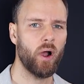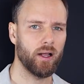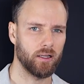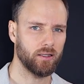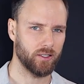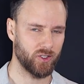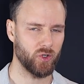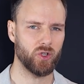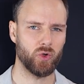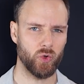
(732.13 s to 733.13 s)
well
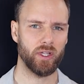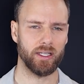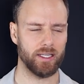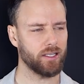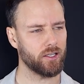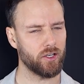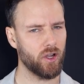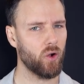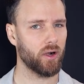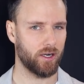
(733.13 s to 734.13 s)
do you really
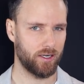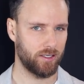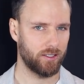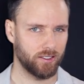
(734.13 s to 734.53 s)
know her?